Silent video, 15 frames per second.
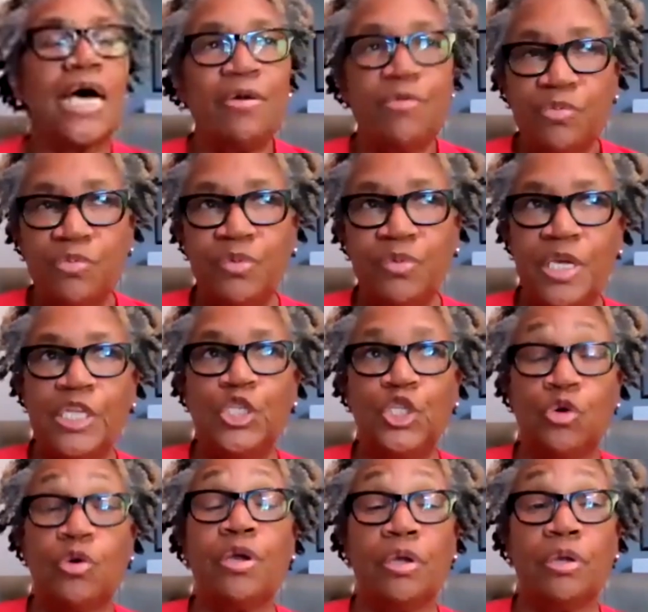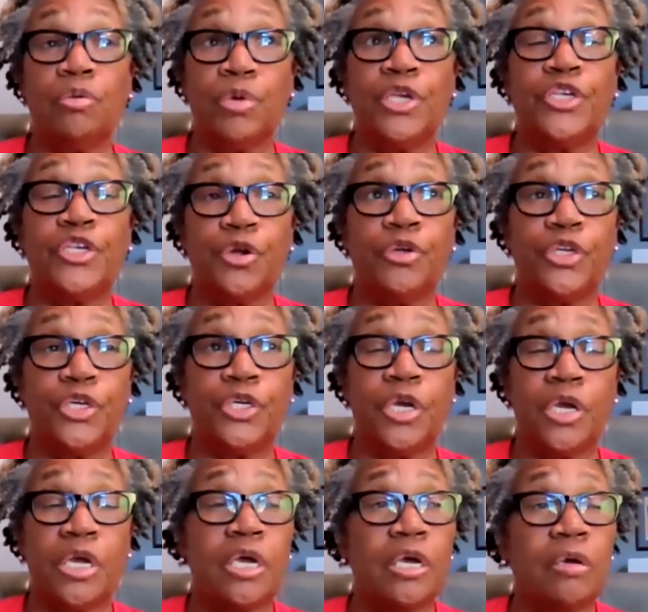I enjoy research.
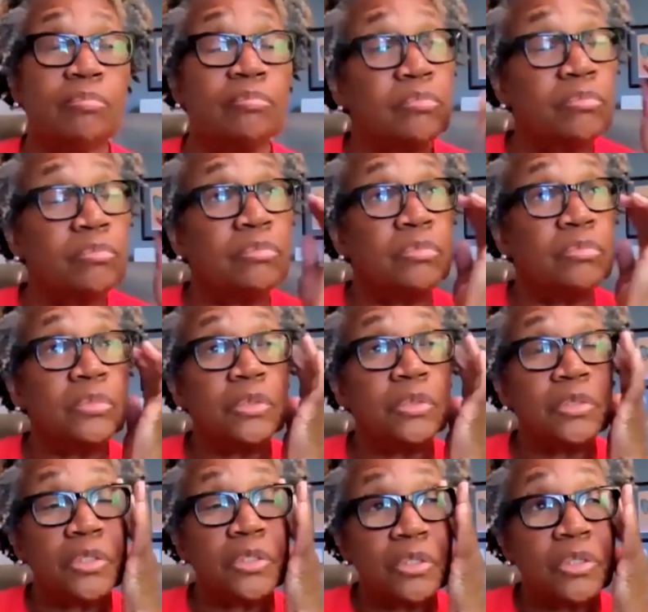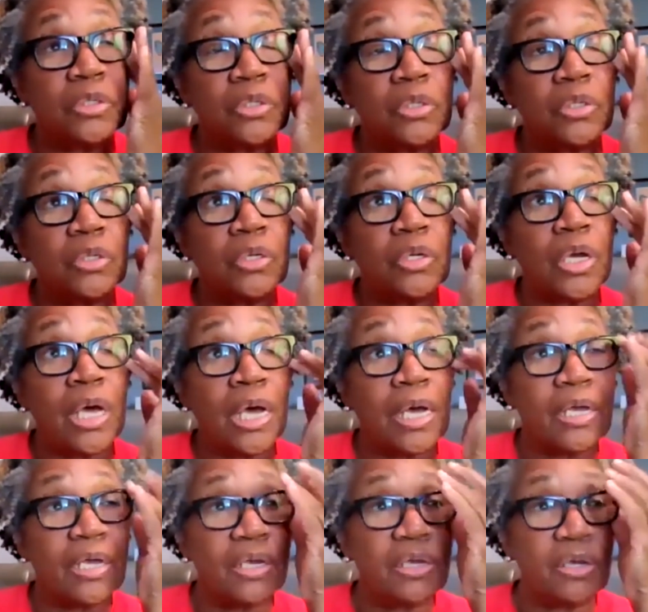Um,
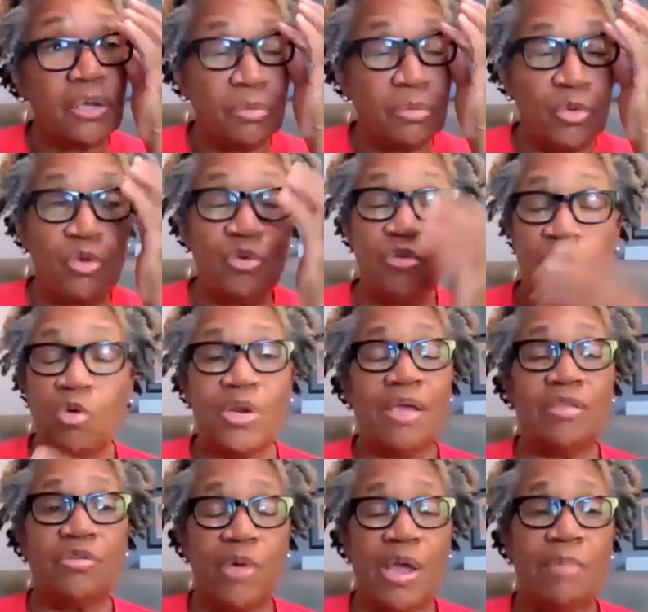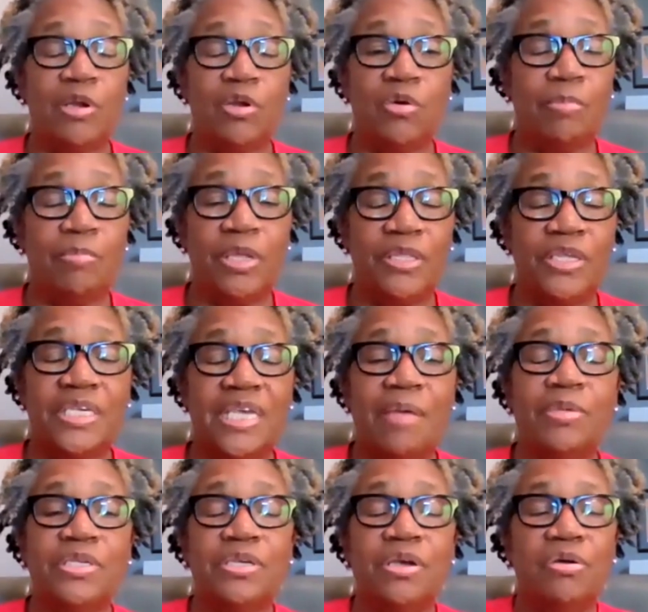I uh, will go down the rabbit hole. I bet this
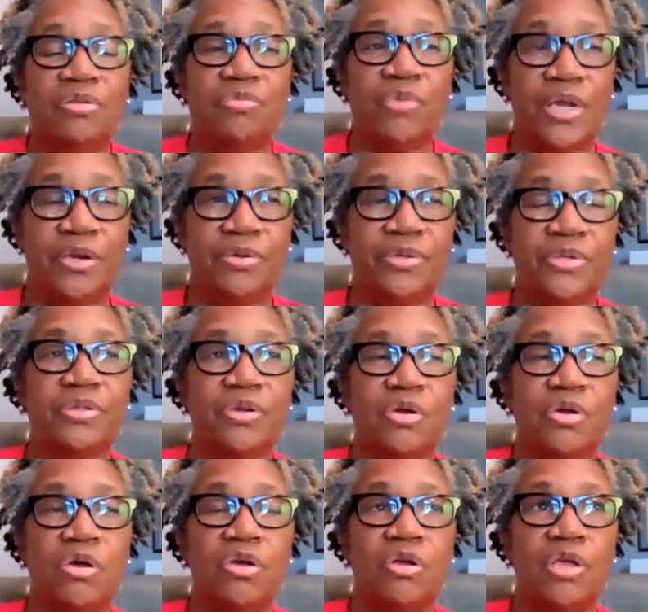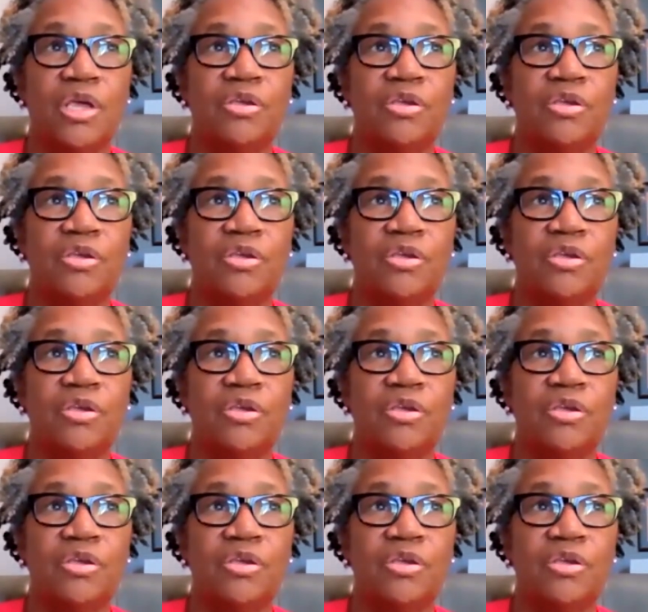happens to all the writers on the call.